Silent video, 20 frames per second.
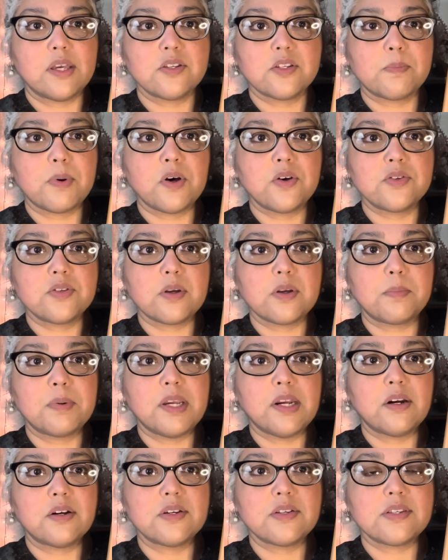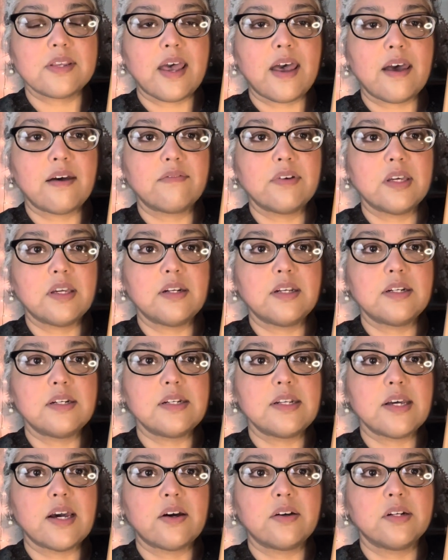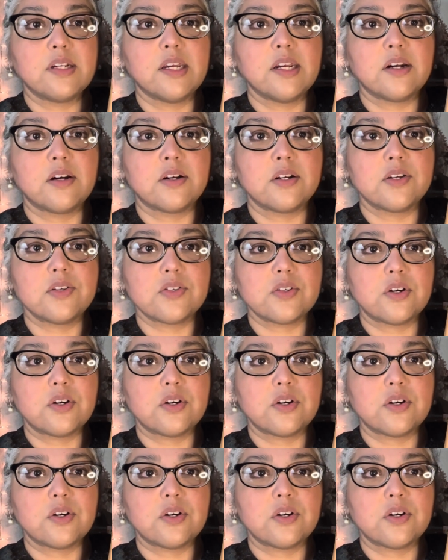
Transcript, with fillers: suppose up here is heaven and down here is